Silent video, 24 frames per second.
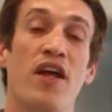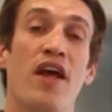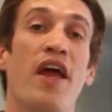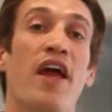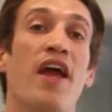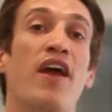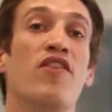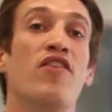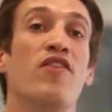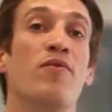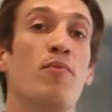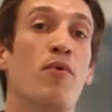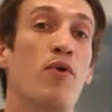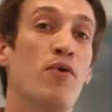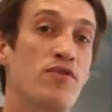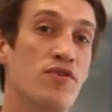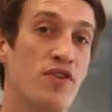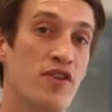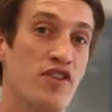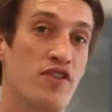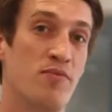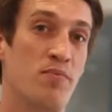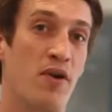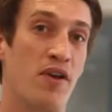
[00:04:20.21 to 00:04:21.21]
and the most
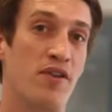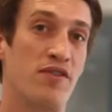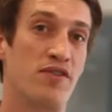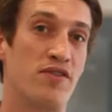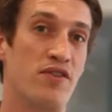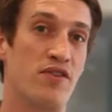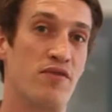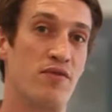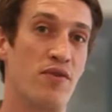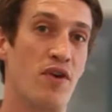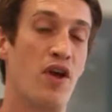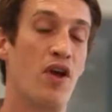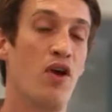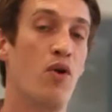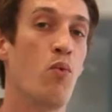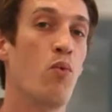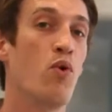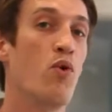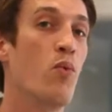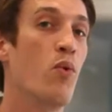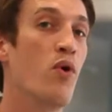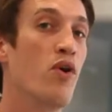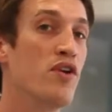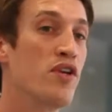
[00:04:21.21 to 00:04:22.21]
expensive.
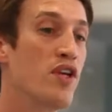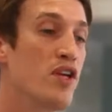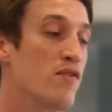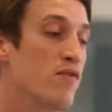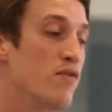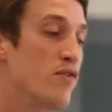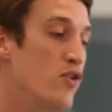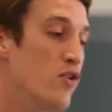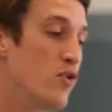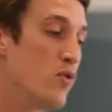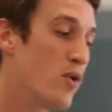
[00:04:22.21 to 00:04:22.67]
We wanna give you